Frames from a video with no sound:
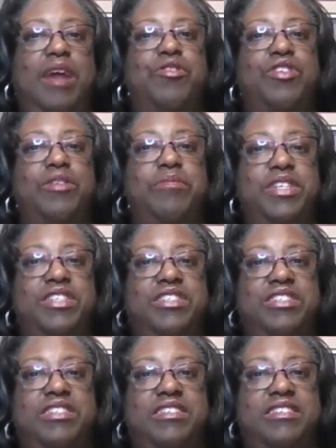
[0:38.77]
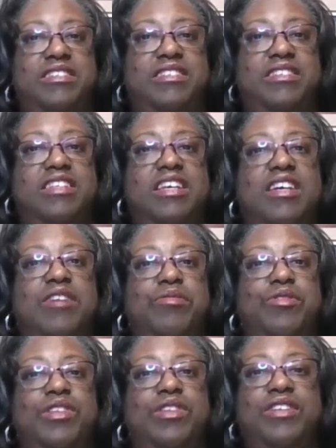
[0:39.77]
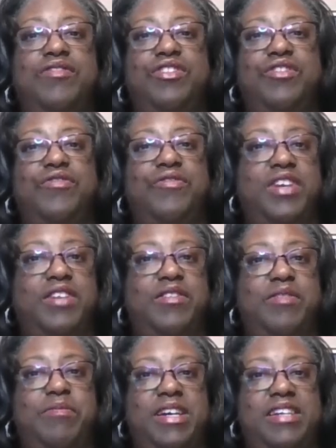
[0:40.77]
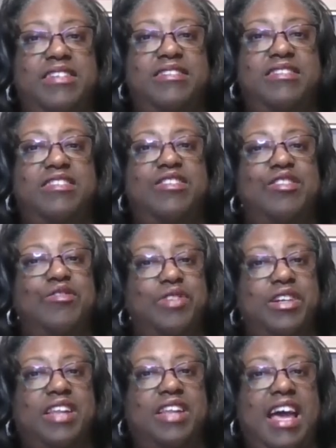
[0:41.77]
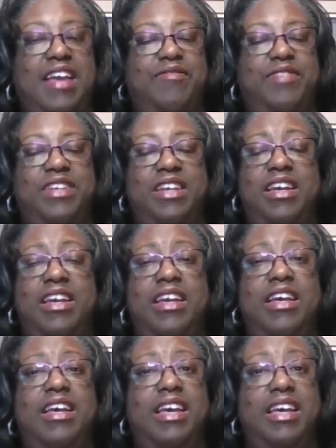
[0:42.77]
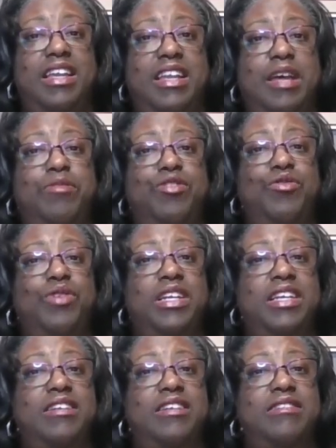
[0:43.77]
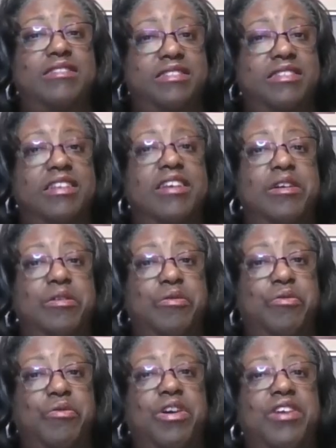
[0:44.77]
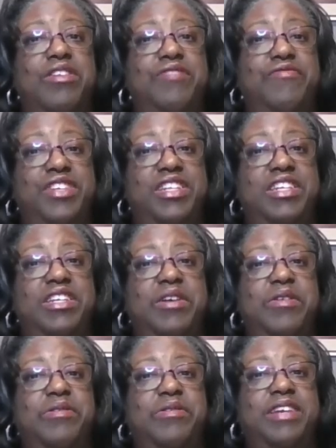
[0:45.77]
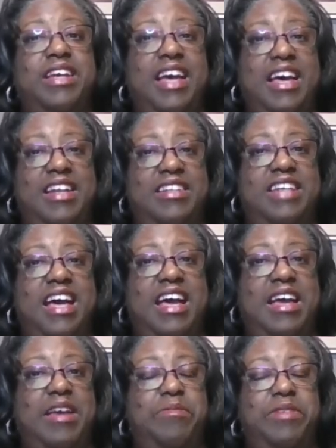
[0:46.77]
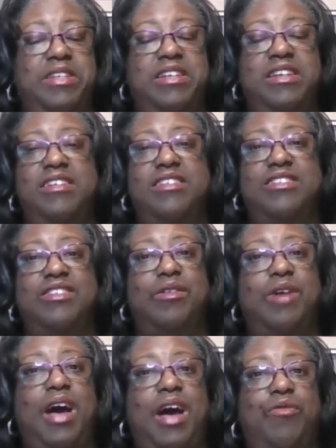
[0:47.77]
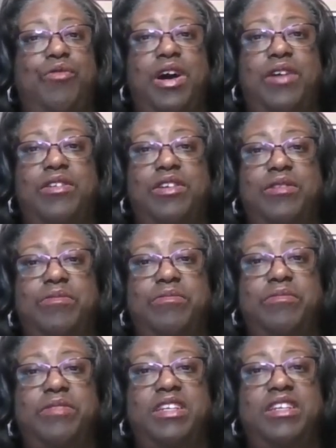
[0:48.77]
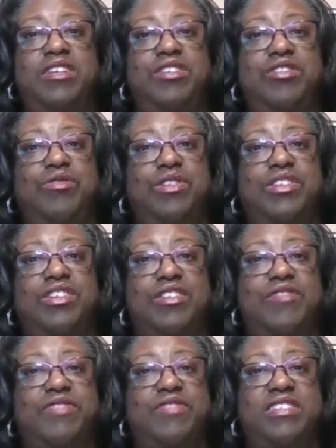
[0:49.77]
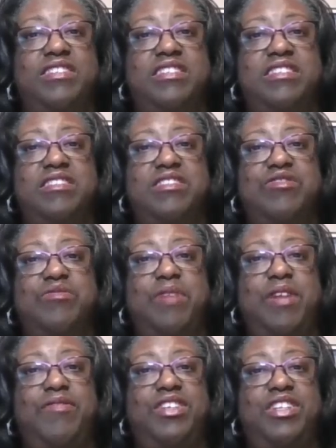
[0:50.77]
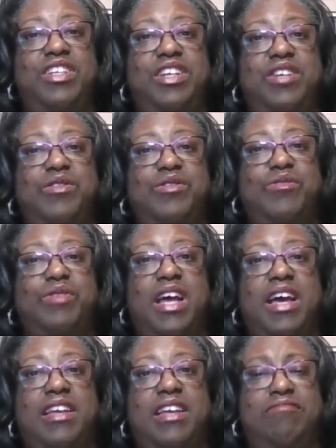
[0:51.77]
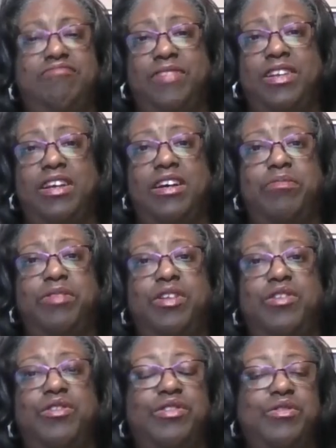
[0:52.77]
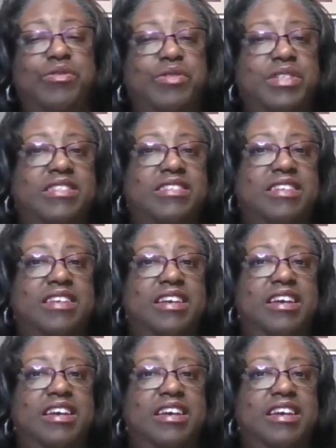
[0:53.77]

I'm on a mission to help you live your very best career life. And I'm doing it one video at a time. So I welcome your return visits to my videos when I upload new ones.